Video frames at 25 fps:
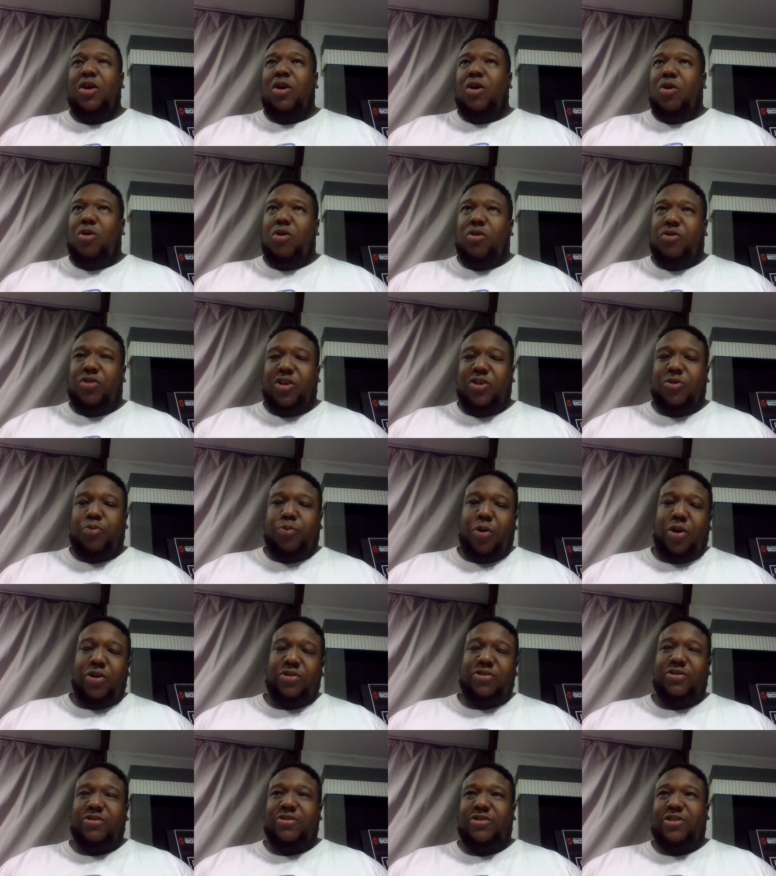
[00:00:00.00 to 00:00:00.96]
or this
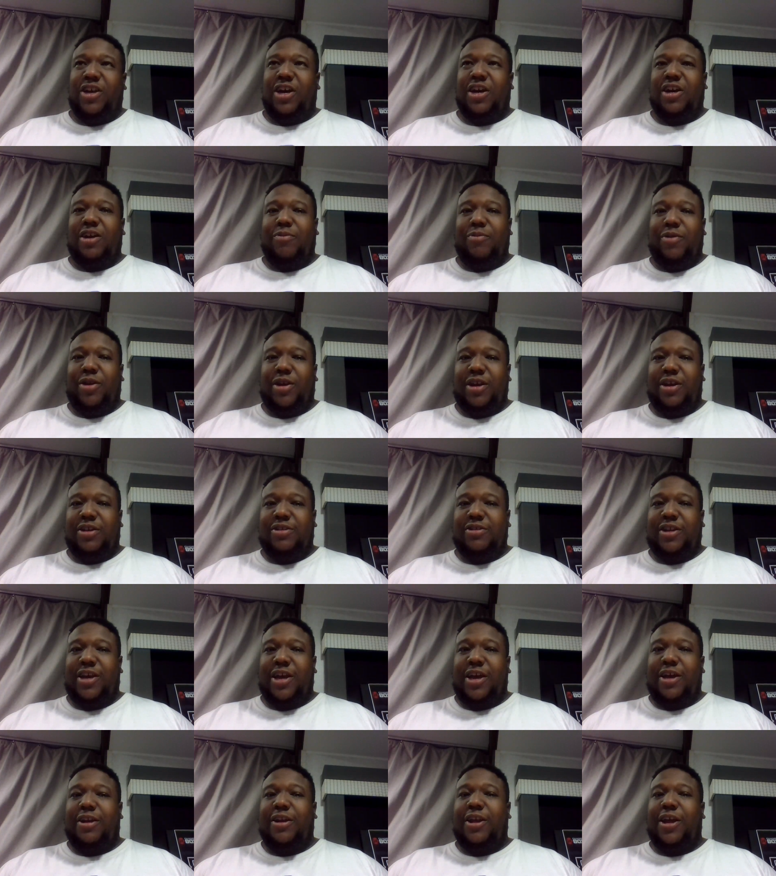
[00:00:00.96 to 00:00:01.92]
person's ducking because of
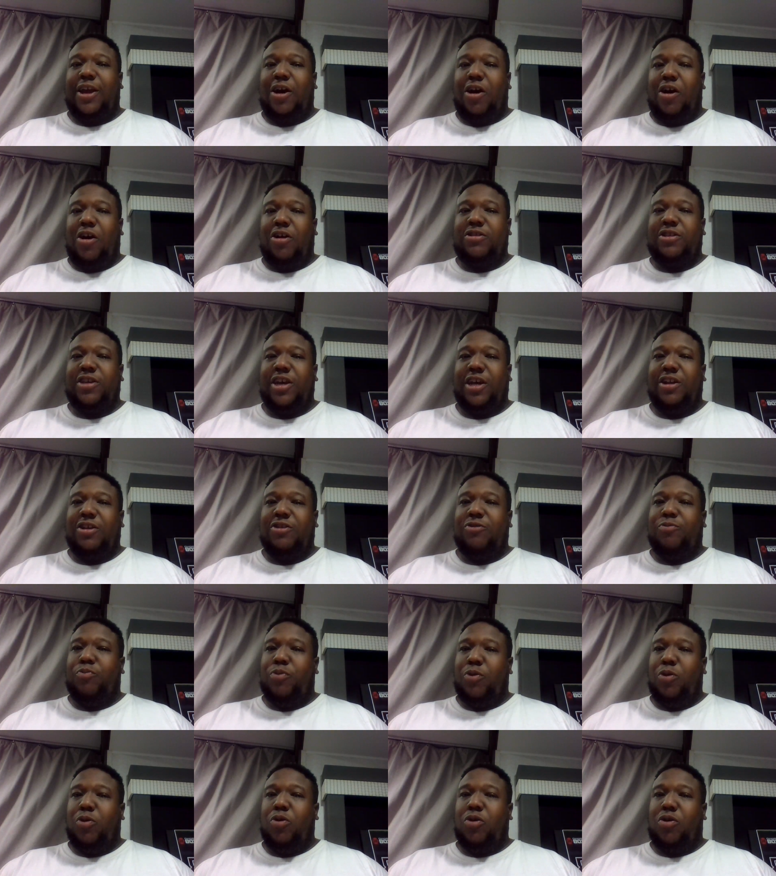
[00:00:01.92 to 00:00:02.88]
that. They all tell us
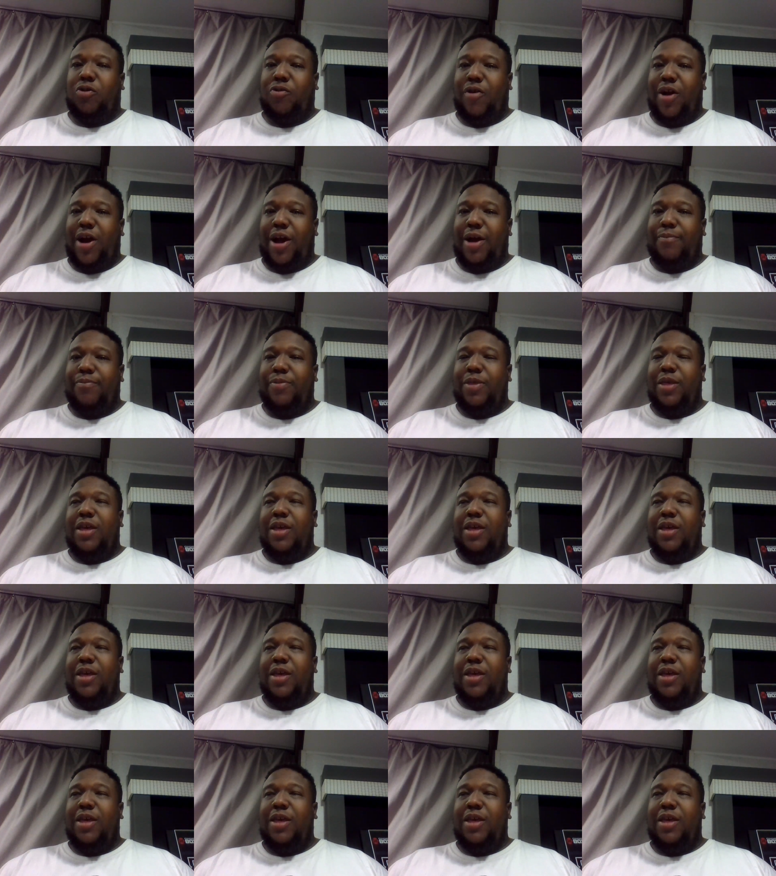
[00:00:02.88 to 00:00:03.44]
bull crap.